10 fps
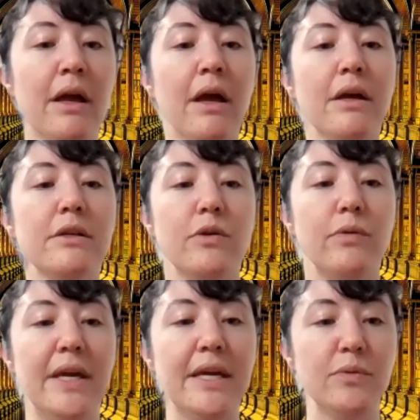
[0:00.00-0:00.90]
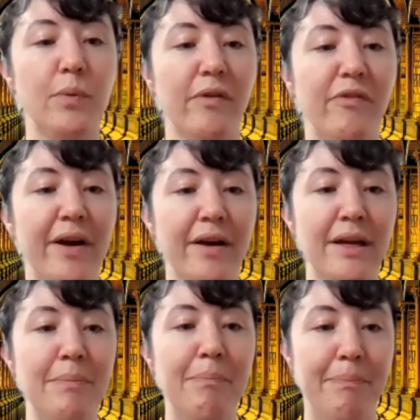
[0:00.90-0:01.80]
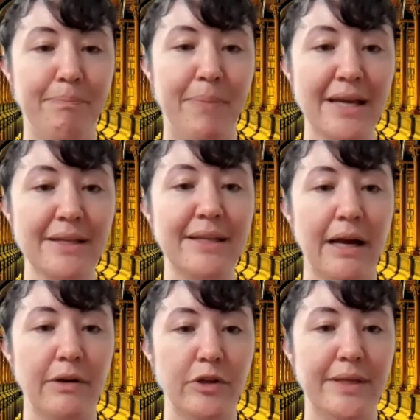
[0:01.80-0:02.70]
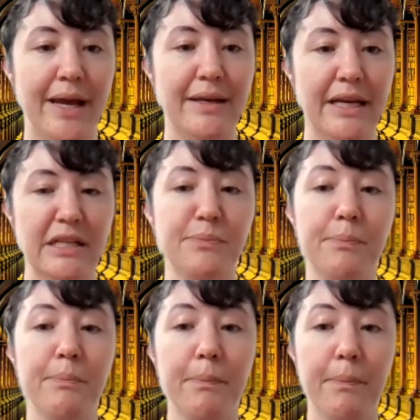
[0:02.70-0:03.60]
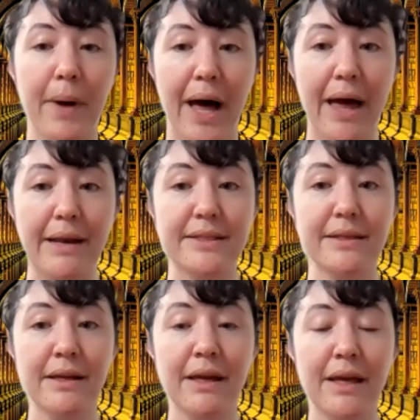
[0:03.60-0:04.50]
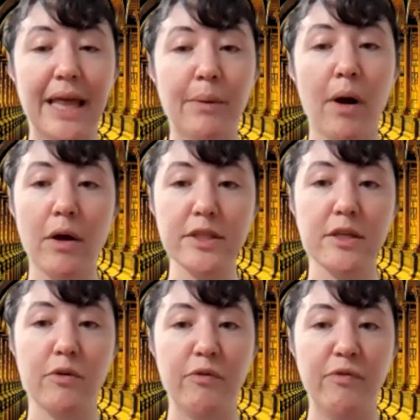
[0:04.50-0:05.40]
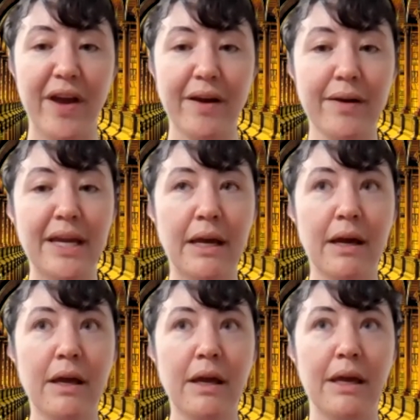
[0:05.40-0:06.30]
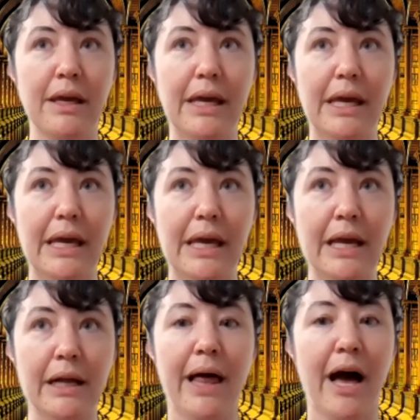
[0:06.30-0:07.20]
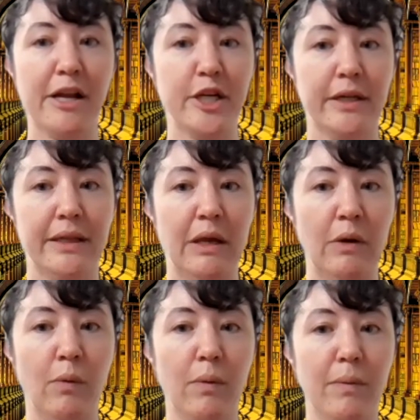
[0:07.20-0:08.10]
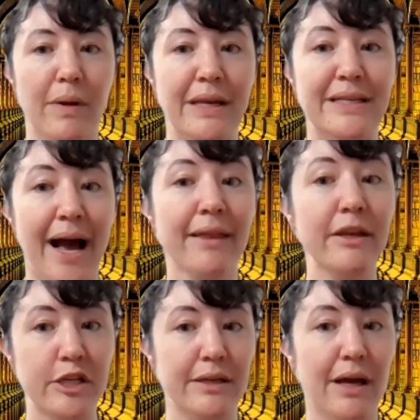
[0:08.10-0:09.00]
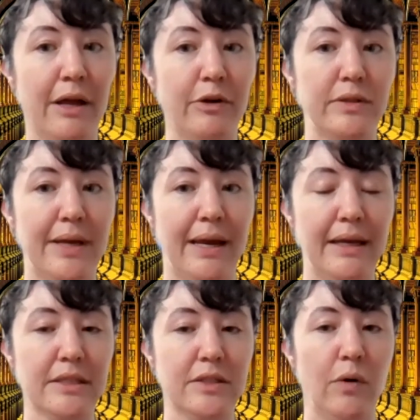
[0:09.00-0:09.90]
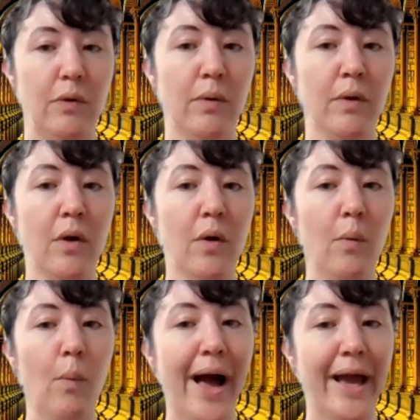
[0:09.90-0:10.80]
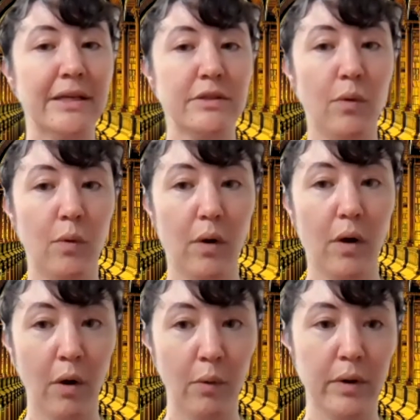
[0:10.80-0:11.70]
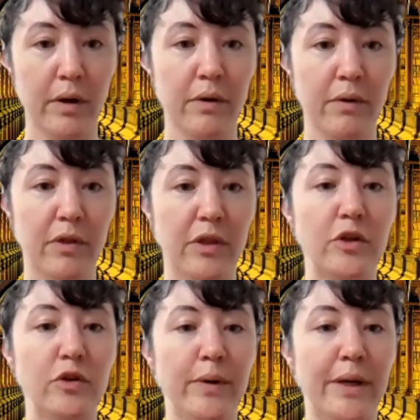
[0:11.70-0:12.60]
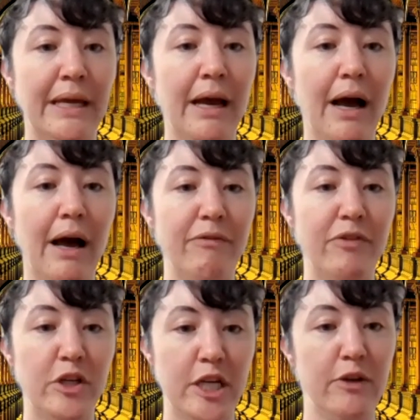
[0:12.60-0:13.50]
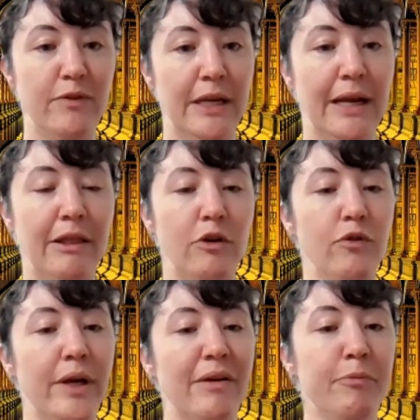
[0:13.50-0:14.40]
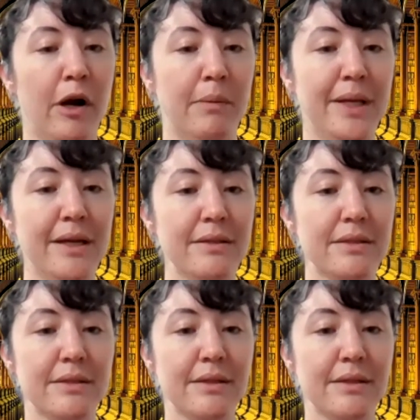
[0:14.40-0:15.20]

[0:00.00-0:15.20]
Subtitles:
So these were very basic understandings, but they were also very ecologically intelligent understandings. So why is oak the tree of the chieftain and the tree of permanence?